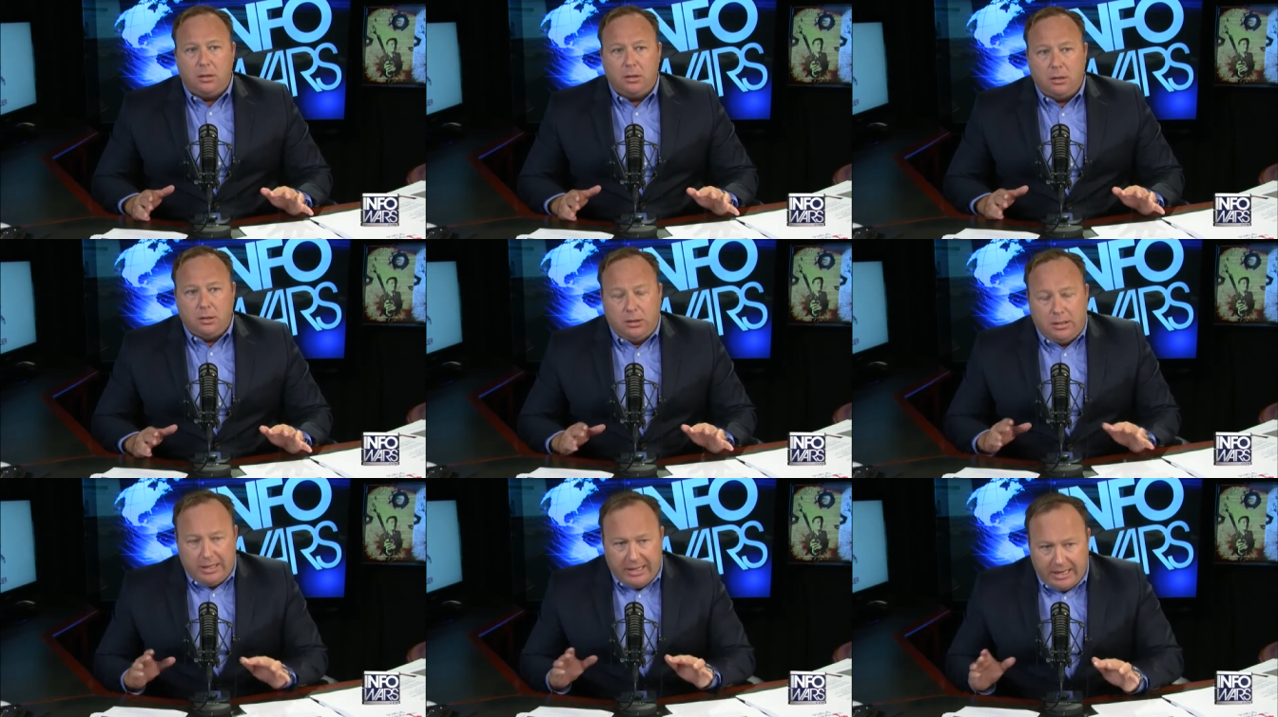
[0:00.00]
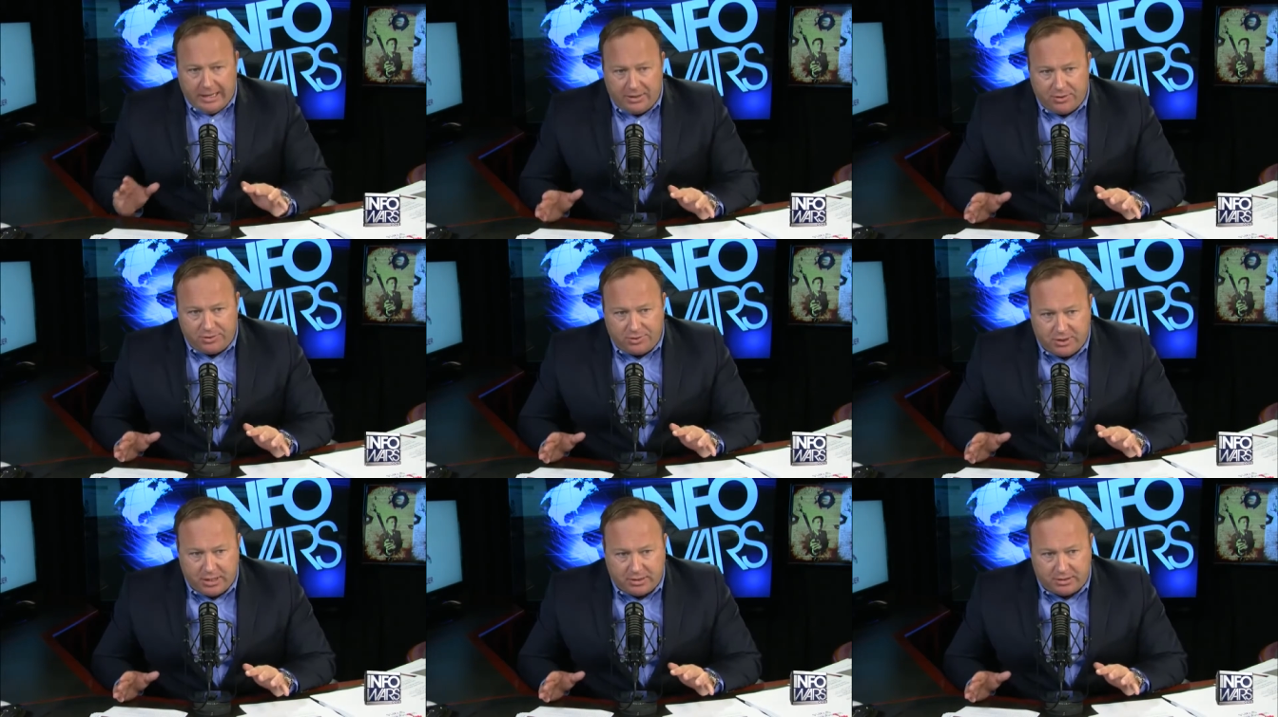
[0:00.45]

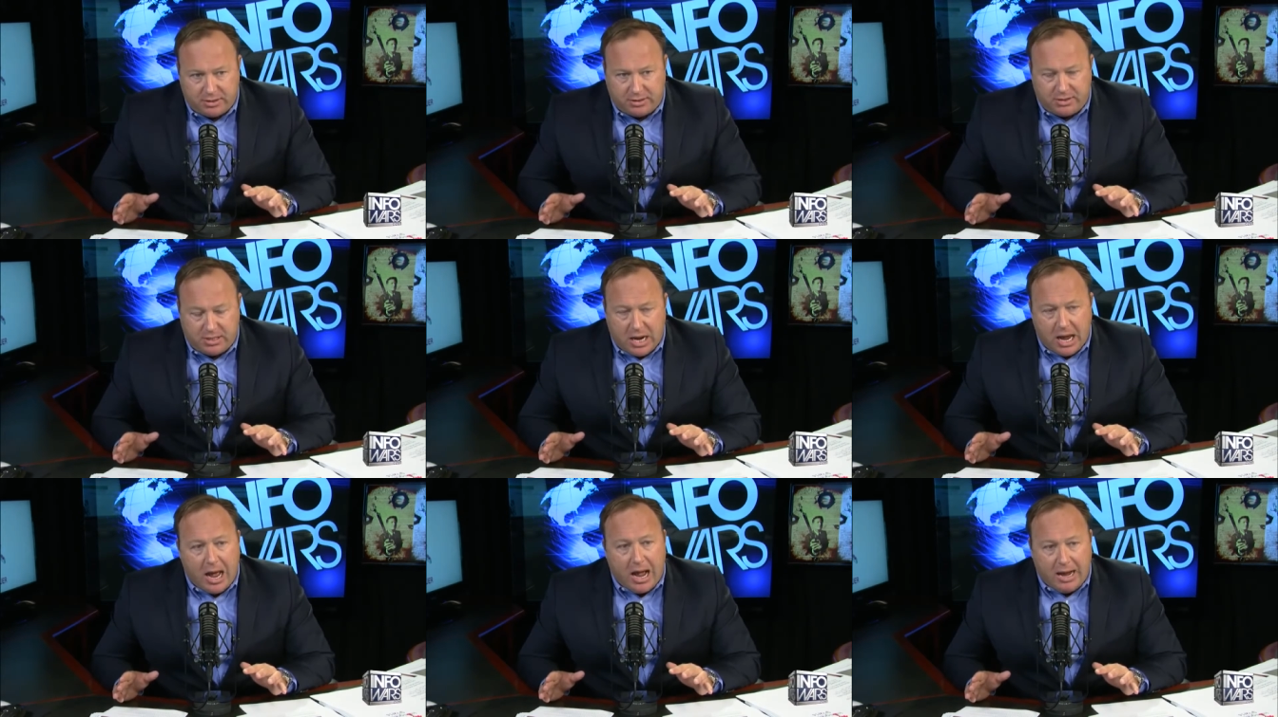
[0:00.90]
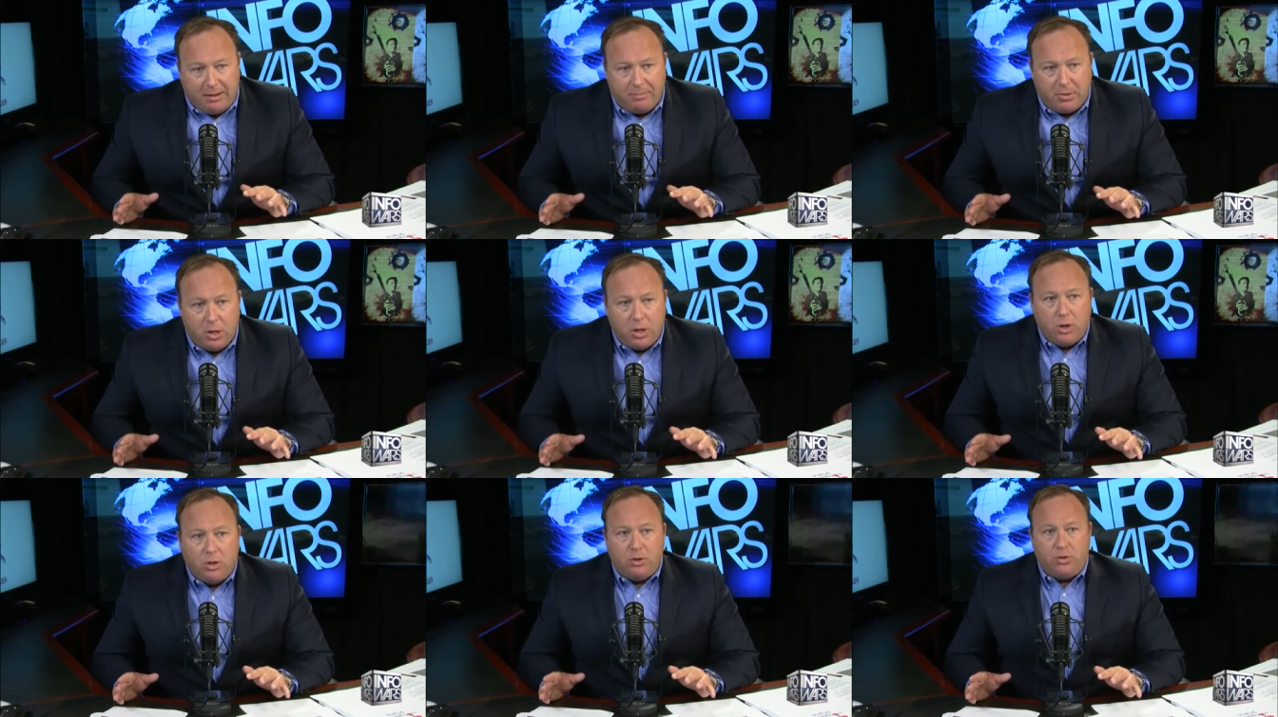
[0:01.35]
links at the time
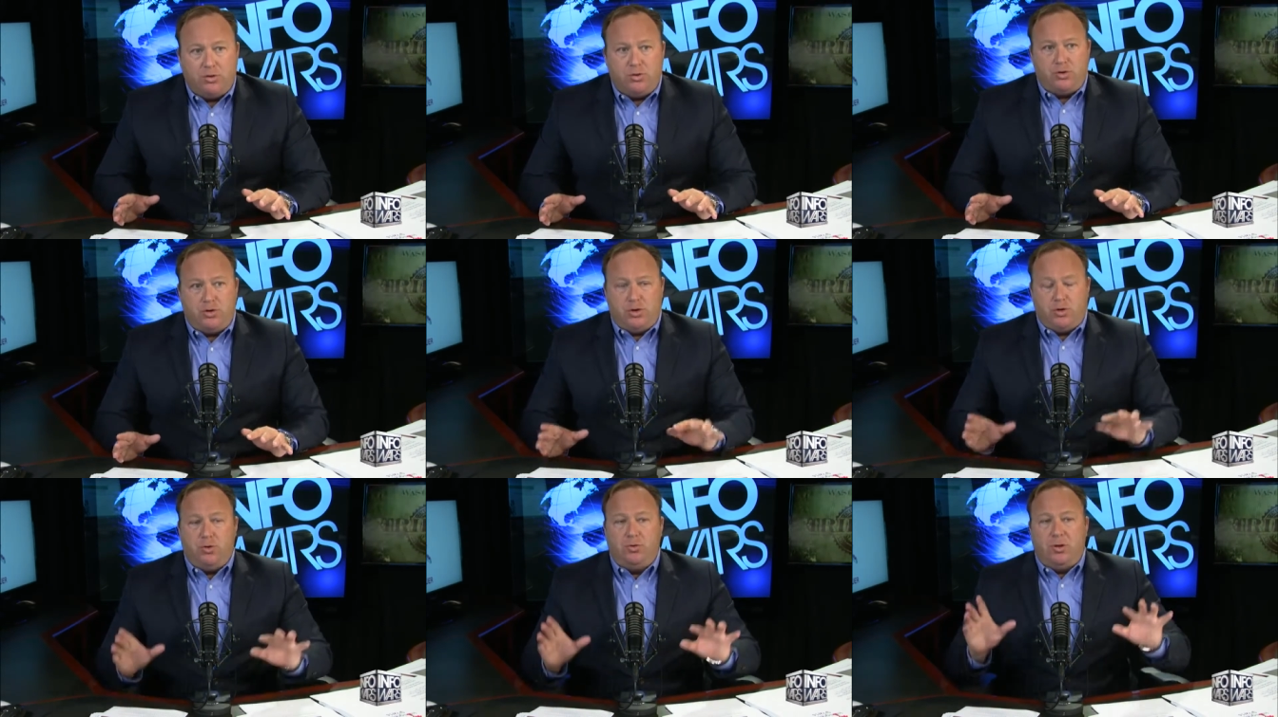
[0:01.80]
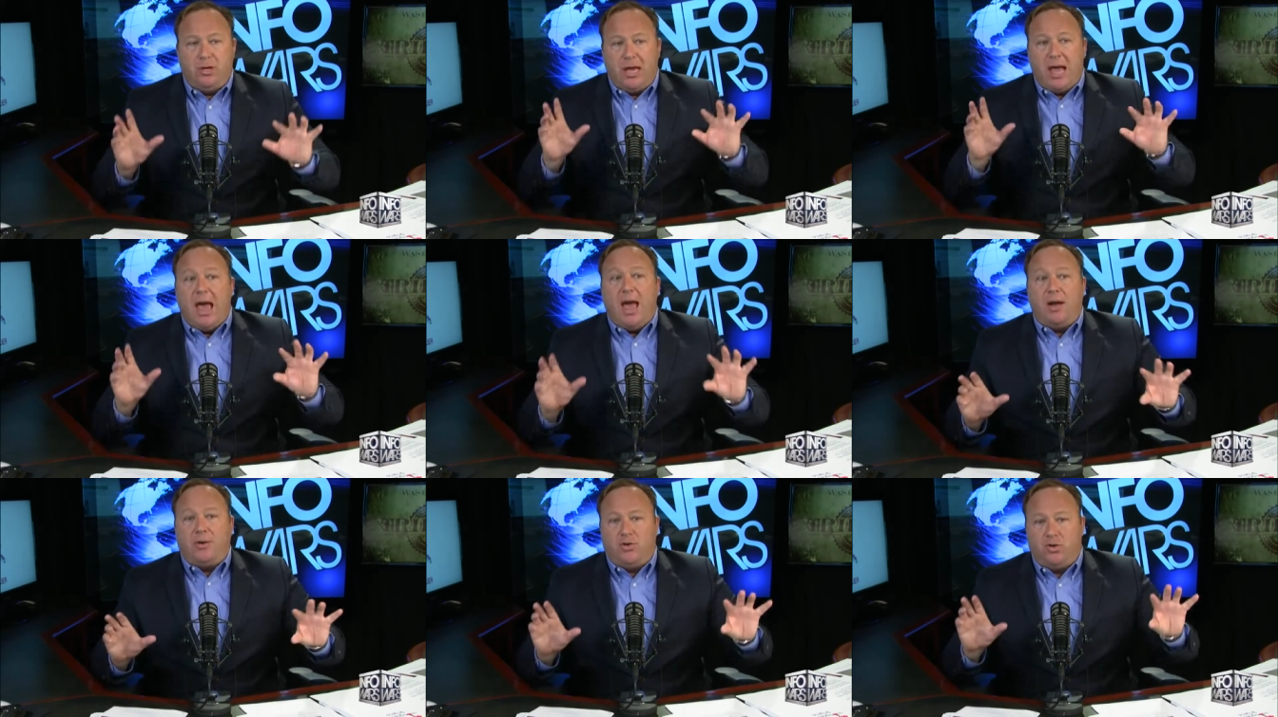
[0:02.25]
to the
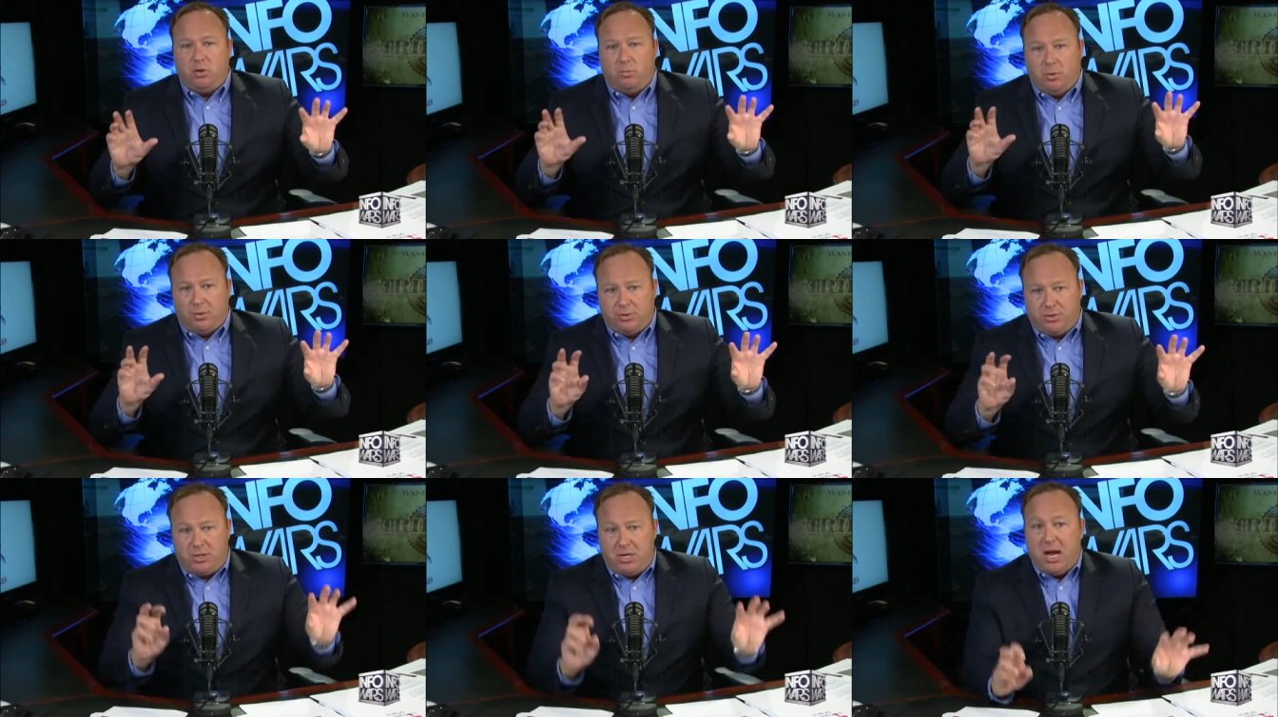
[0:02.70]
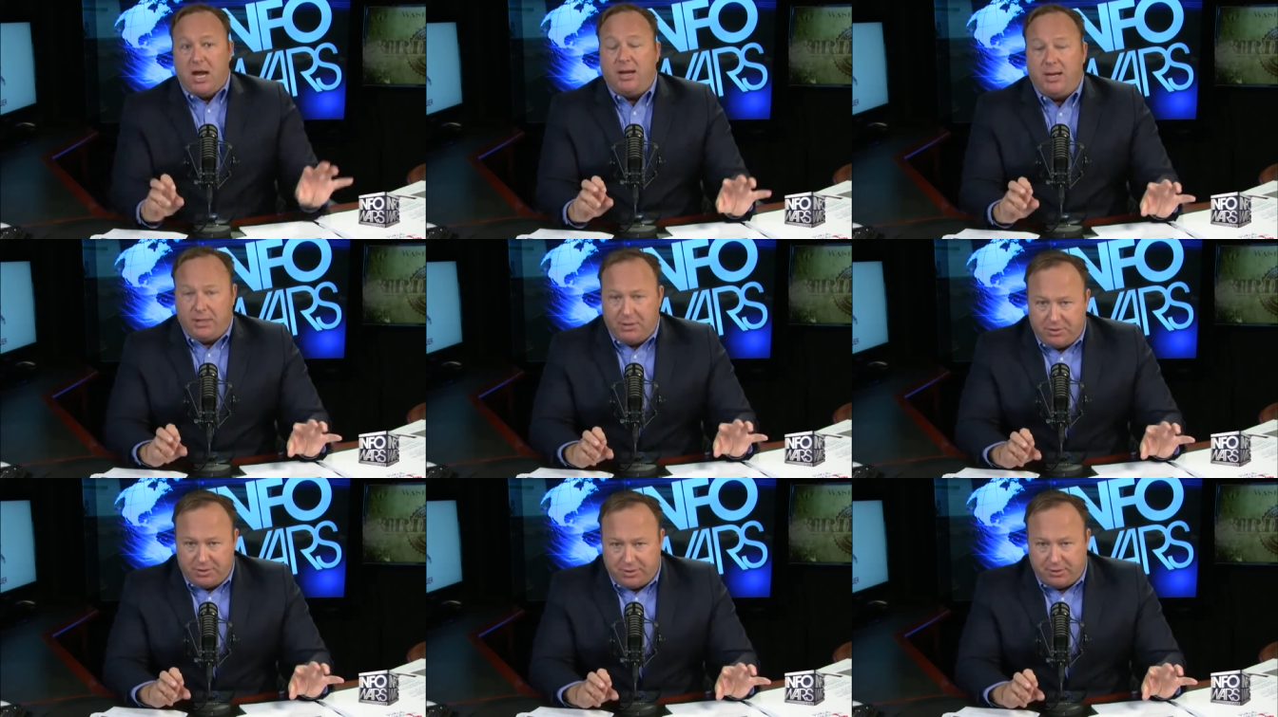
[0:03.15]
actual
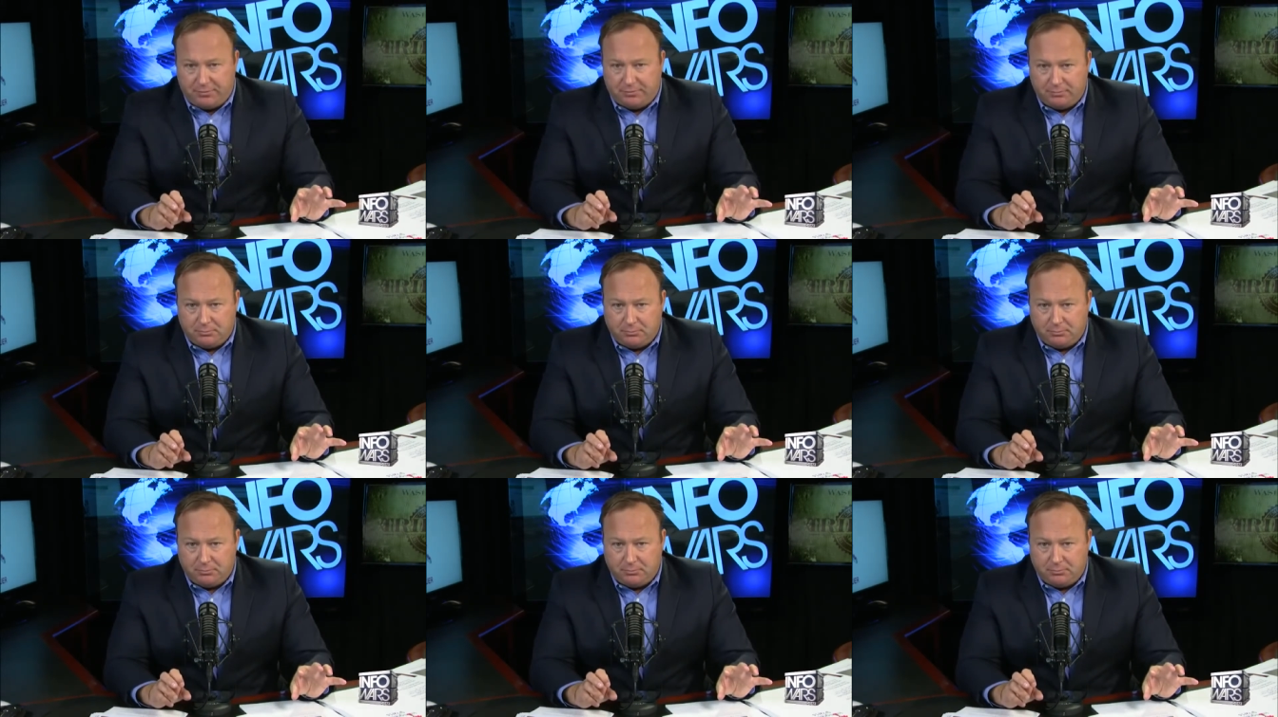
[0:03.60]
studies.